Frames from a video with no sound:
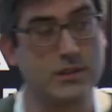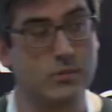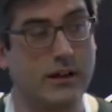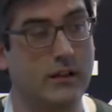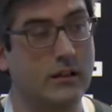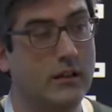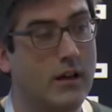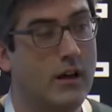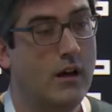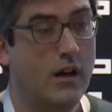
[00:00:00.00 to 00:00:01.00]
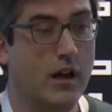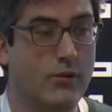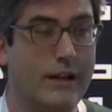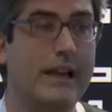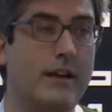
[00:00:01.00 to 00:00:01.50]
as well, who
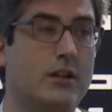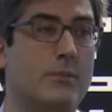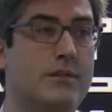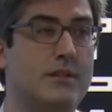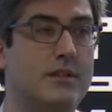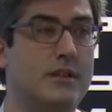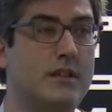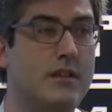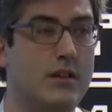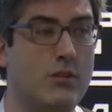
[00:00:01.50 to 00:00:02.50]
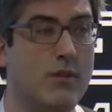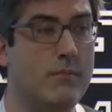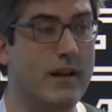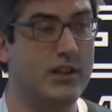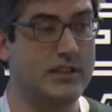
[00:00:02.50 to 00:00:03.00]
really had adopted this idea that you
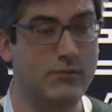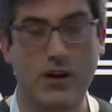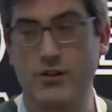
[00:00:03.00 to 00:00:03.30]
might make several